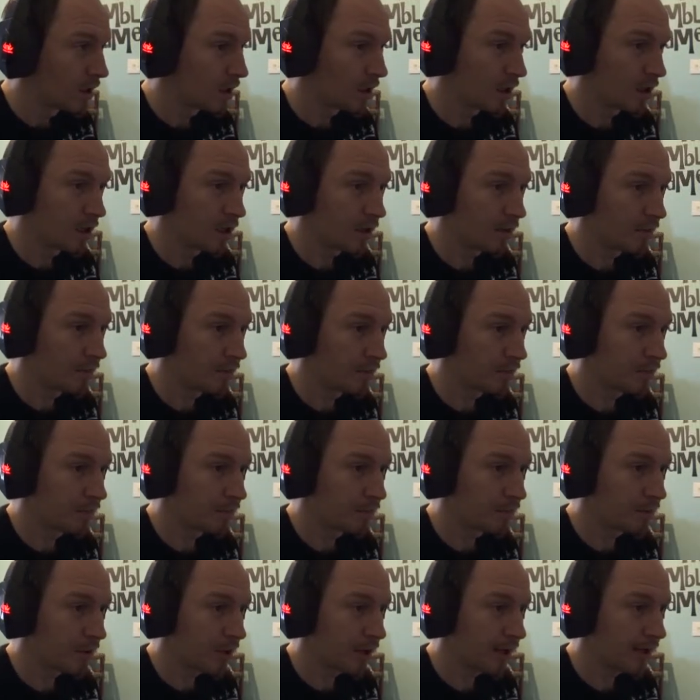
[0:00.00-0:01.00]

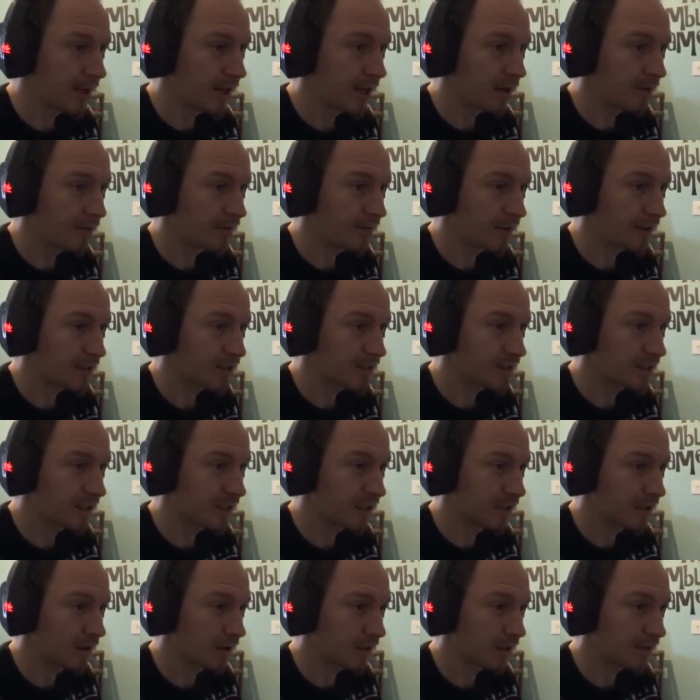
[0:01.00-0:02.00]
Blaenau
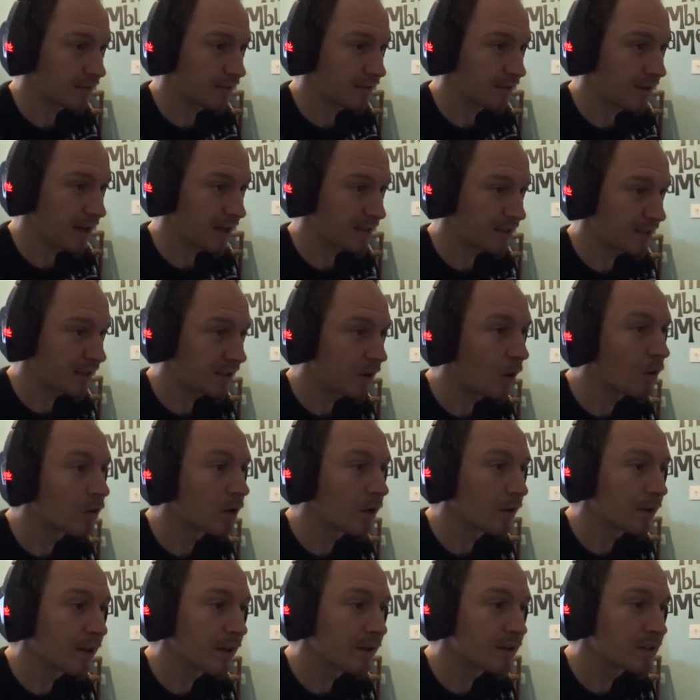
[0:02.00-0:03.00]
Ffestiniog. In fact, oh
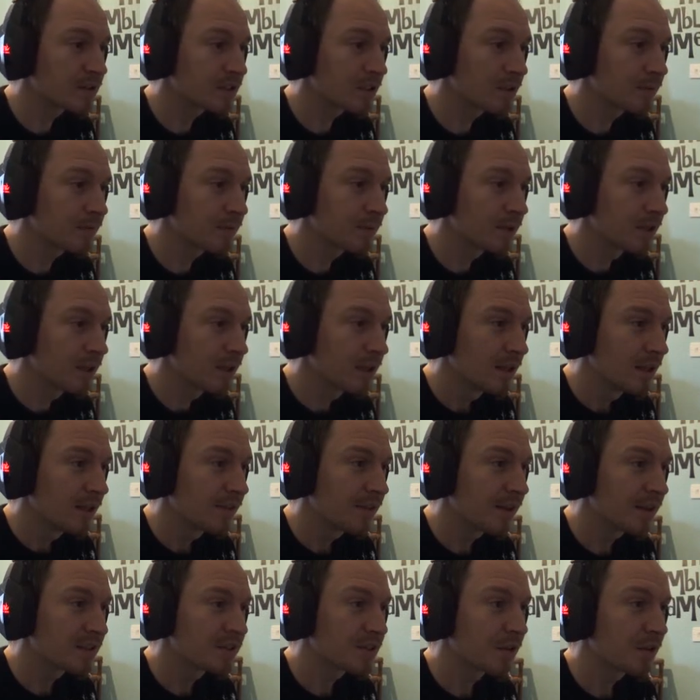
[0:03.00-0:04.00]
no, there's
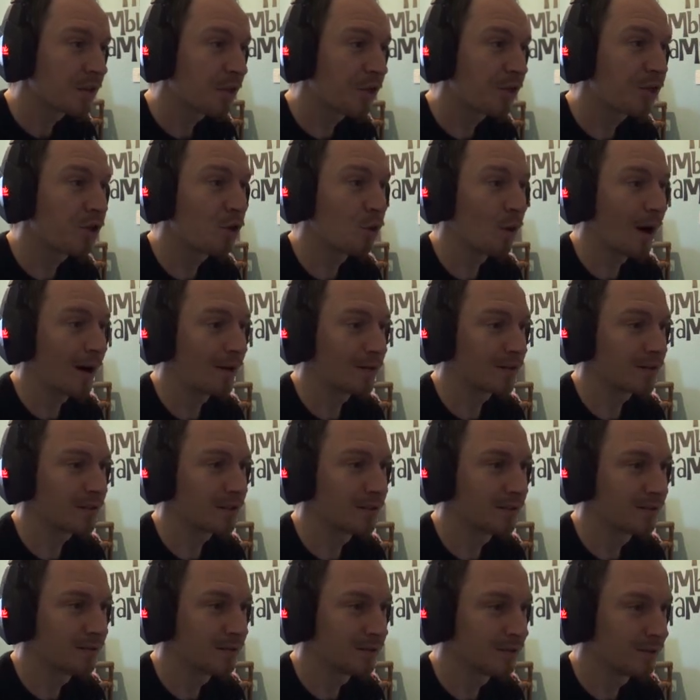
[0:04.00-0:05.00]

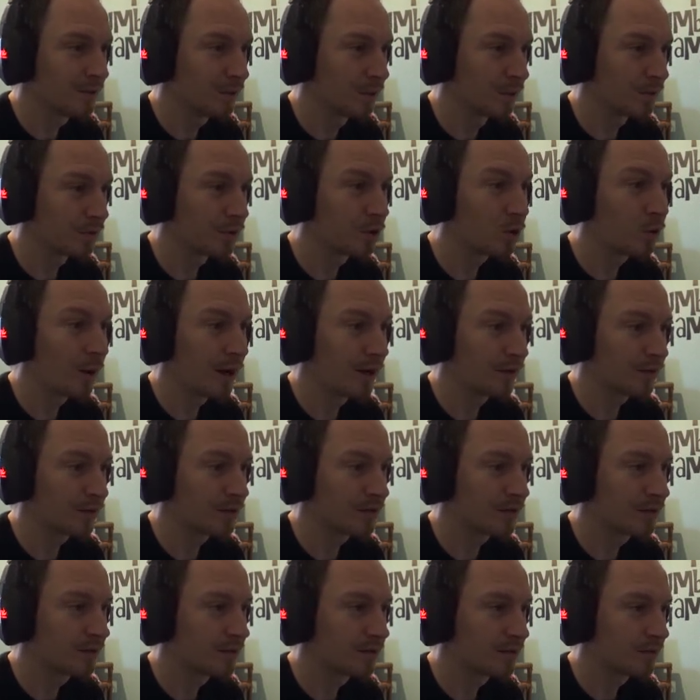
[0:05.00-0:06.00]
Thualt, or
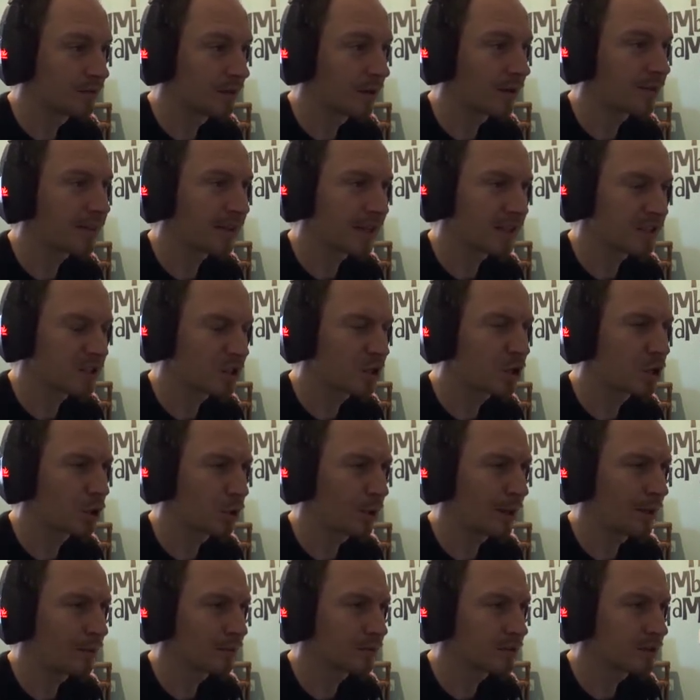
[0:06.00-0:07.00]
Dualt. No, I think it's
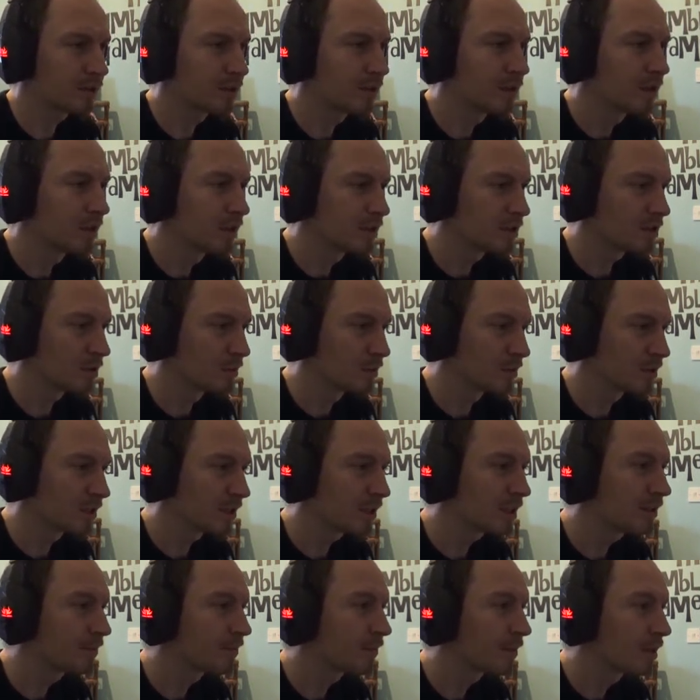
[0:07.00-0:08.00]
Thualt, double
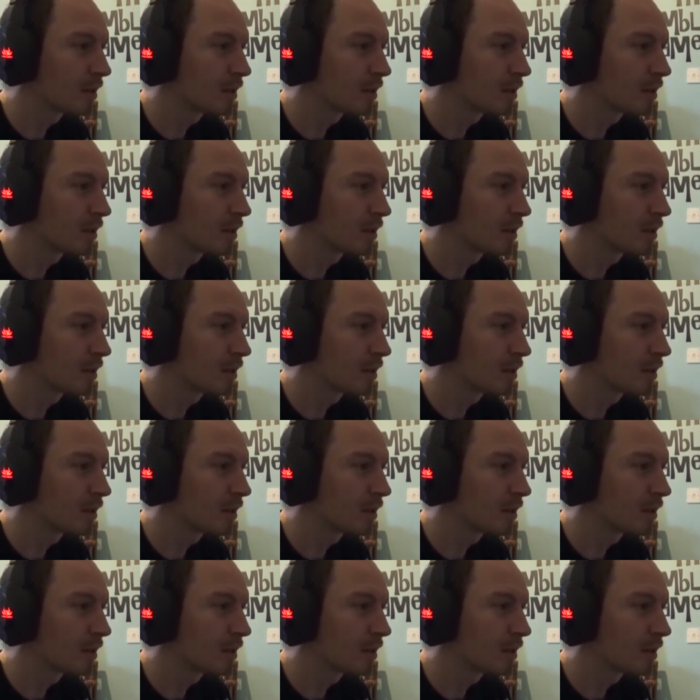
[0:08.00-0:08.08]
D.